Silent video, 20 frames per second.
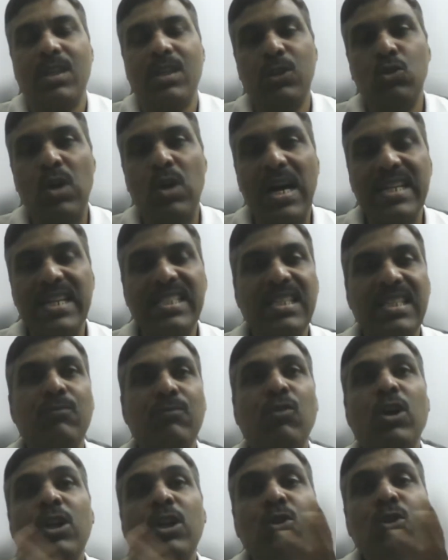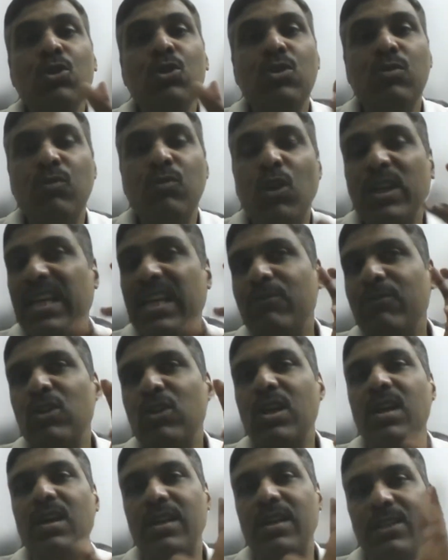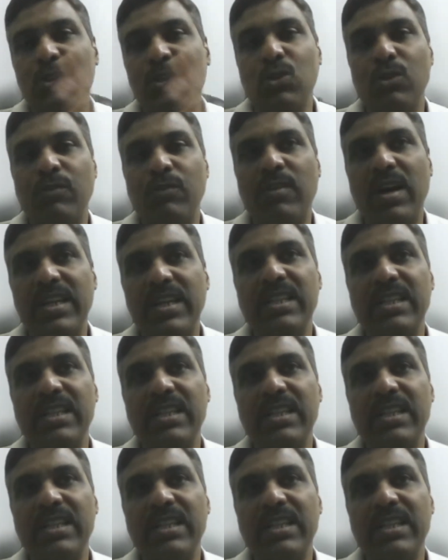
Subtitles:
You ask them, what have you learned so far?